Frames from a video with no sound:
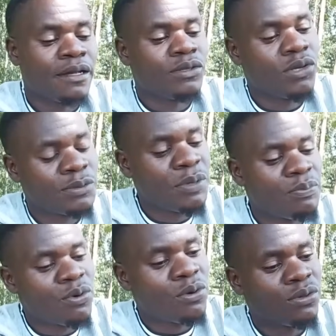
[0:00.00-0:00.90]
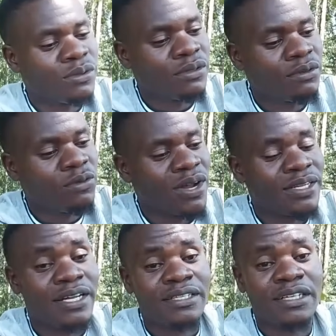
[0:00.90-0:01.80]
those people what
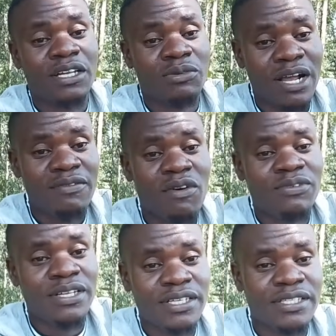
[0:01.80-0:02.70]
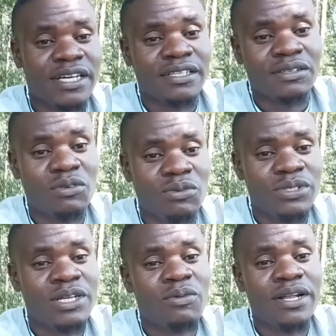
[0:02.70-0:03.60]
that the driver of the Nissan was
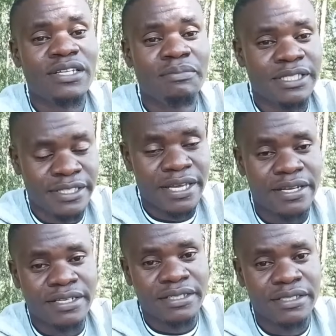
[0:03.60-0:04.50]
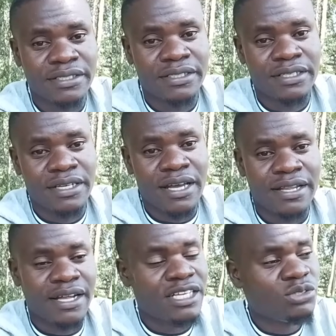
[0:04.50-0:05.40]
the one in mistake and
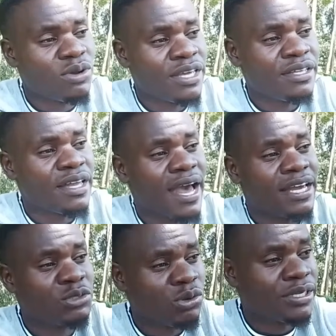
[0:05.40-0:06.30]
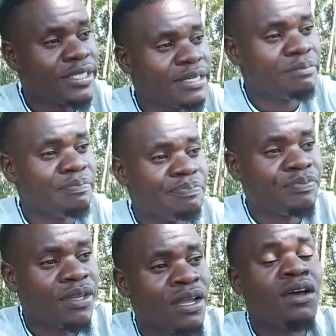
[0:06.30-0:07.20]
that is why I told him
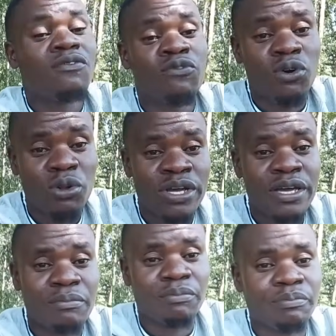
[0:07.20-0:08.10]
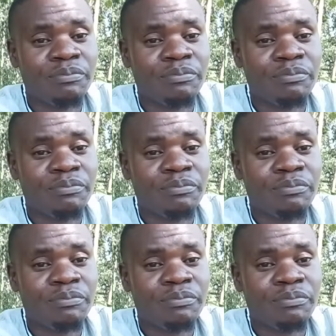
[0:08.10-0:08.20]
follow him